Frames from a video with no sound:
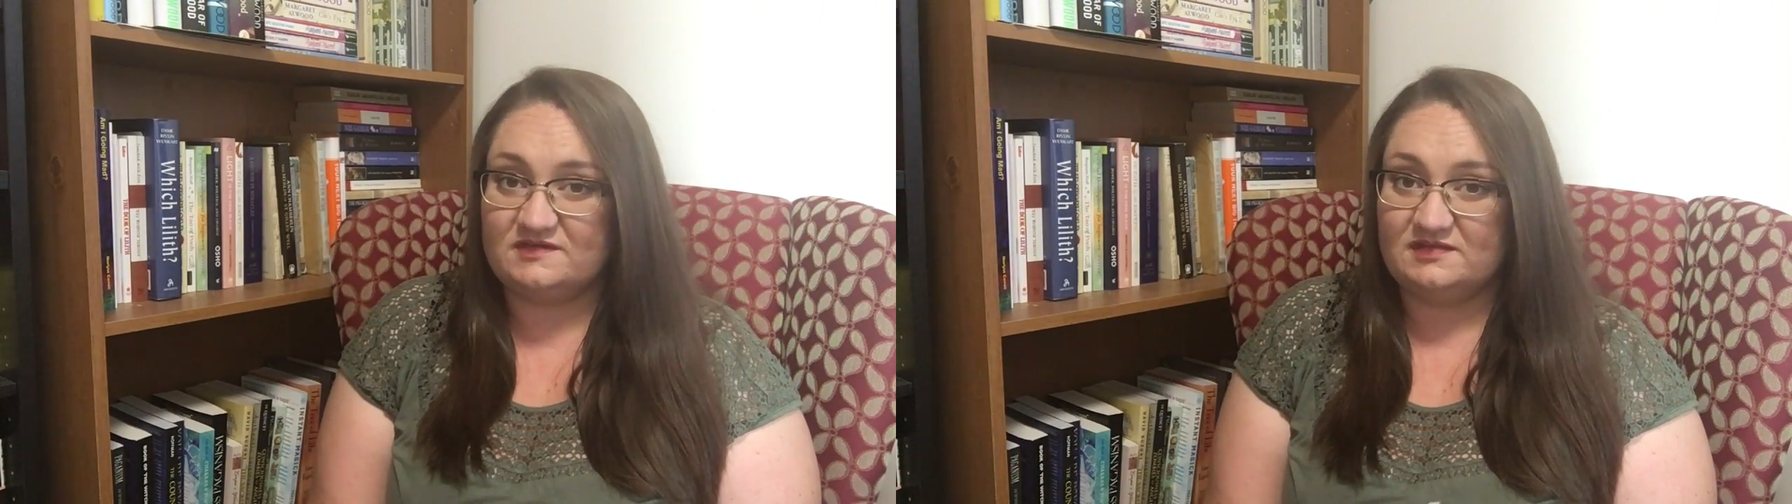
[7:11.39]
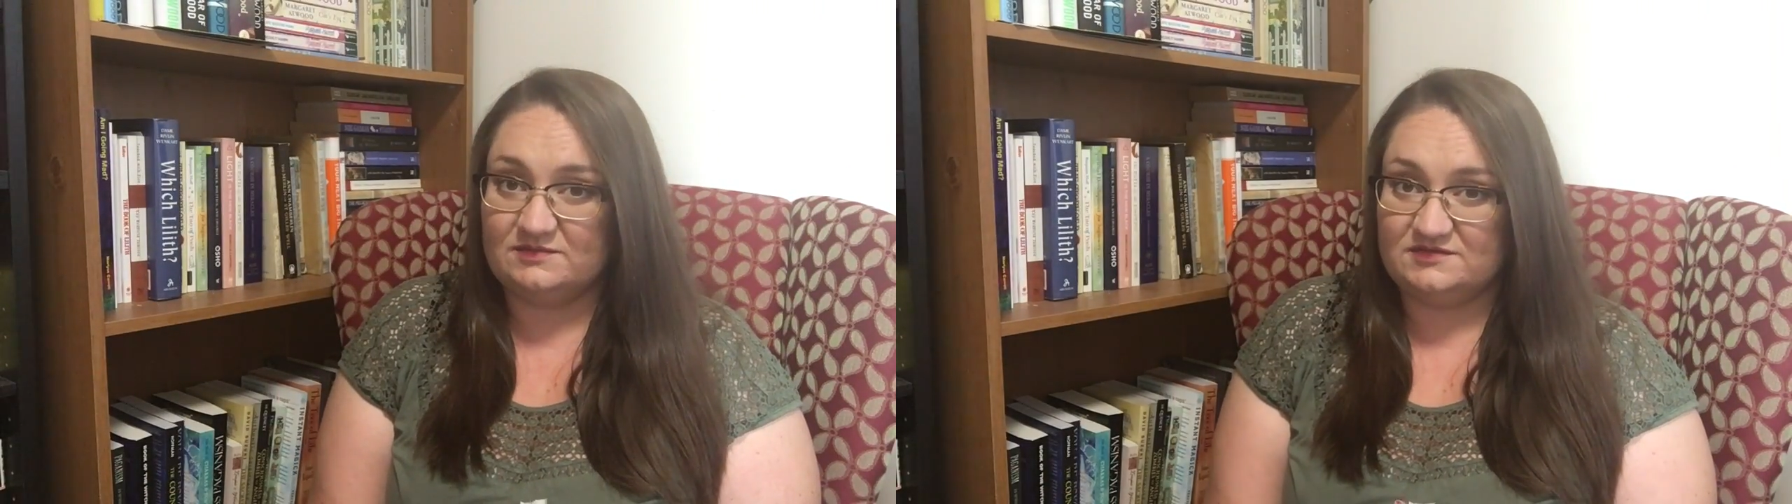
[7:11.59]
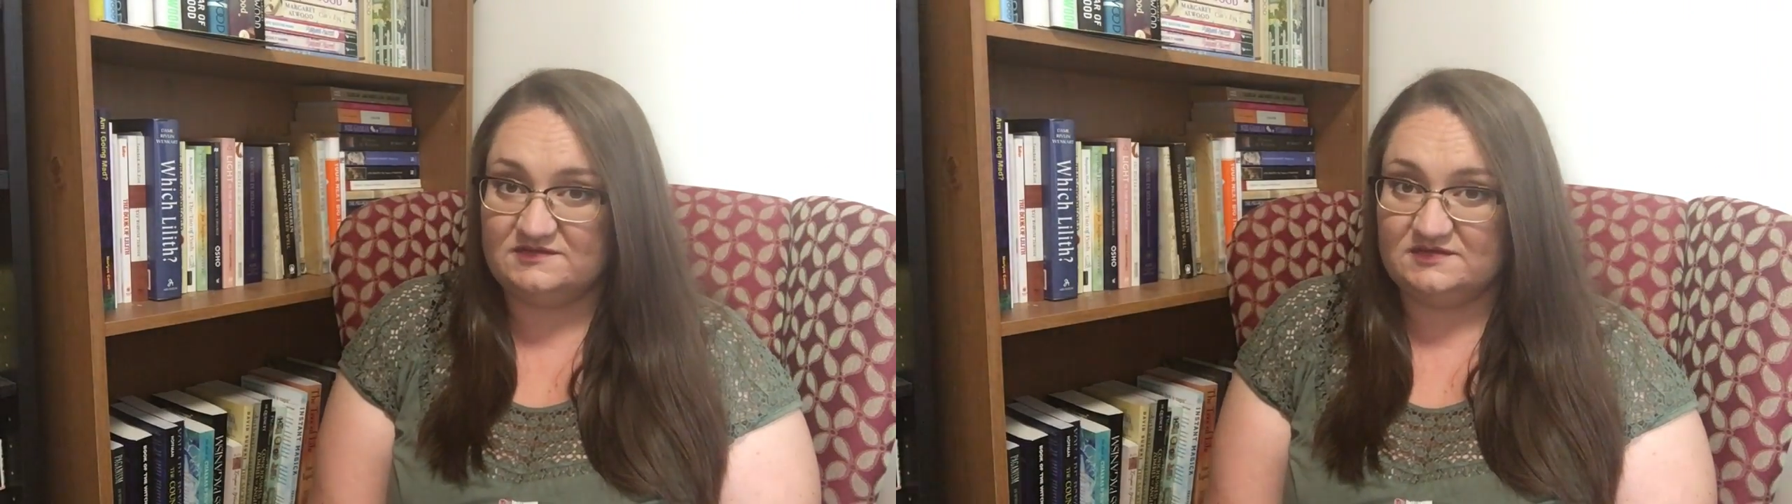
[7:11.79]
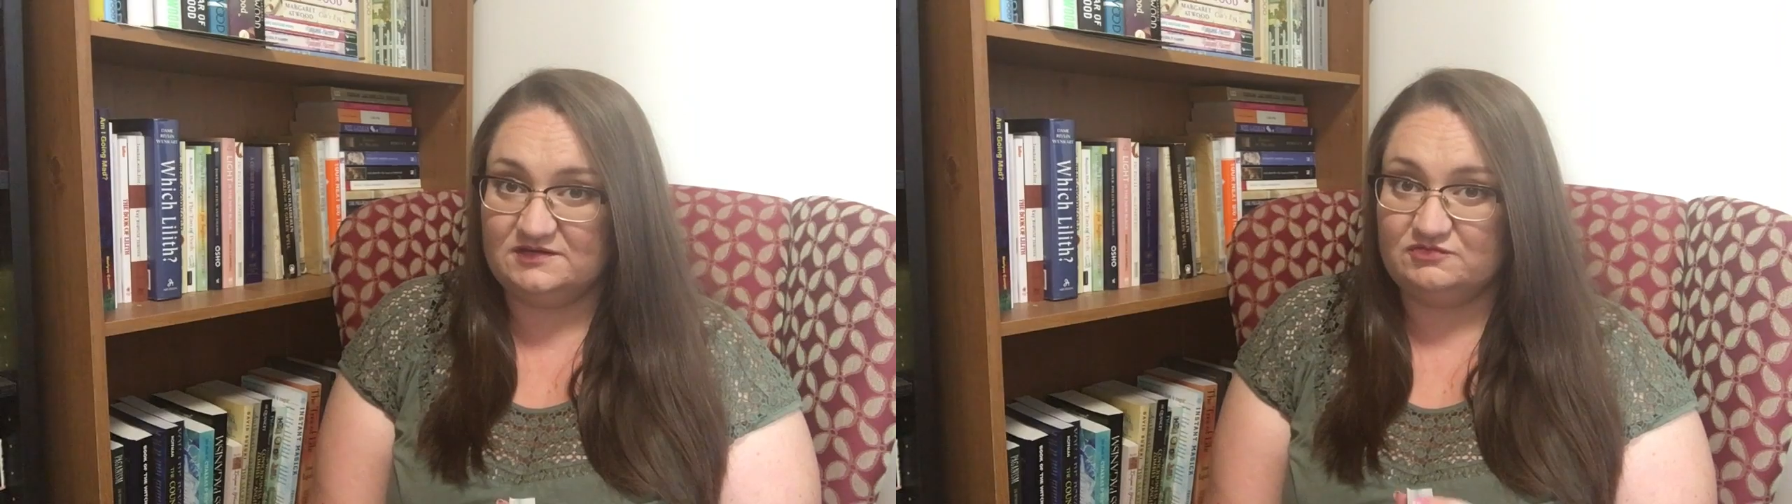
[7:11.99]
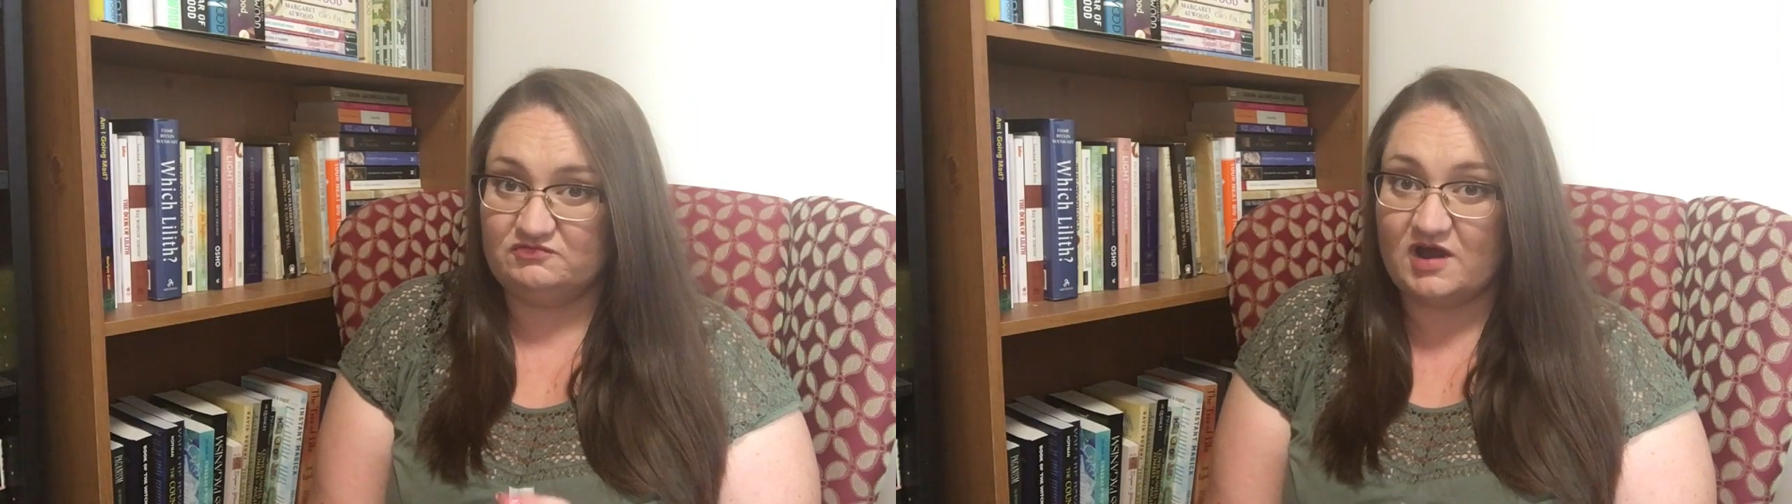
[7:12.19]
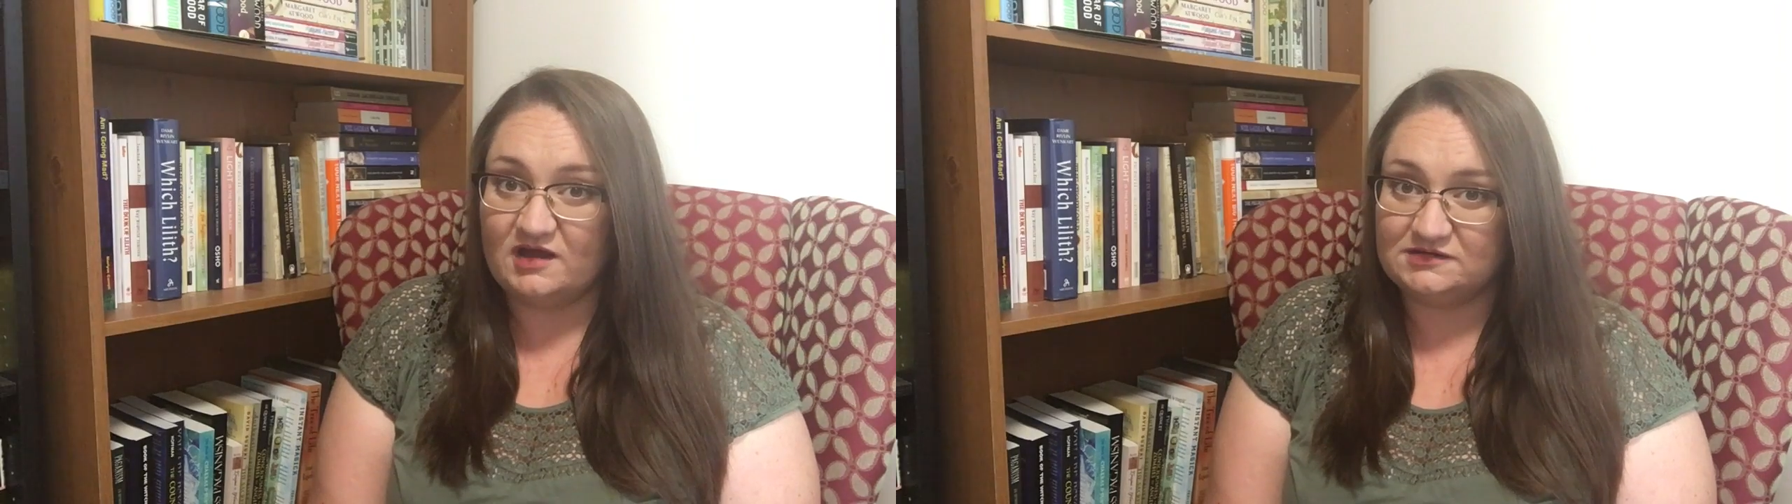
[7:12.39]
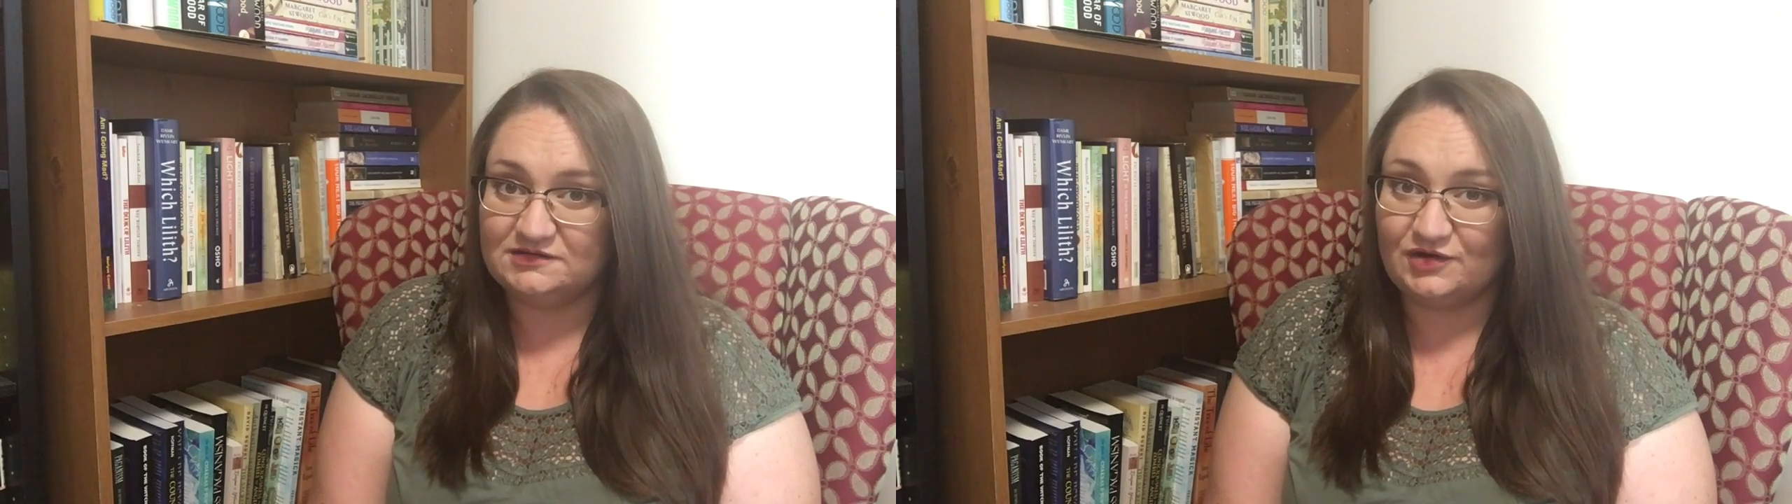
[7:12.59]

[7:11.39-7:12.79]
a limited run